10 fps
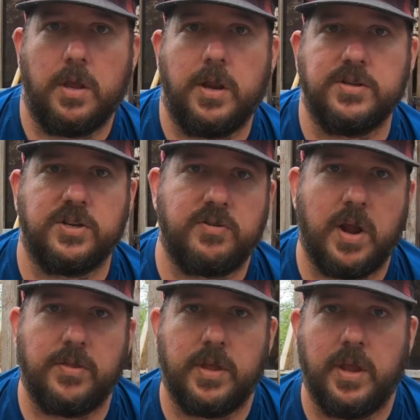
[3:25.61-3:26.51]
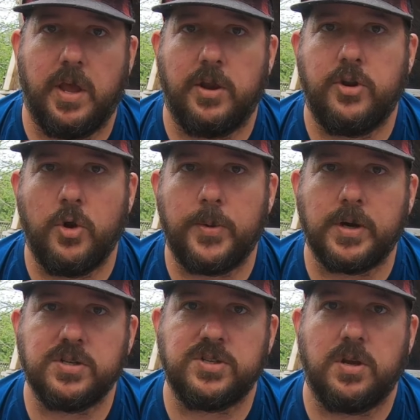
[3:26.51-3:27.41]
it doesn't drown the uh,
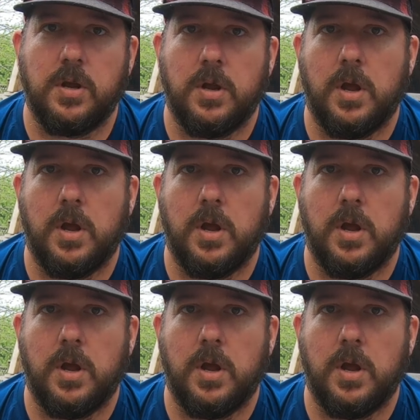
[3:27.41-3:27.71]
tubers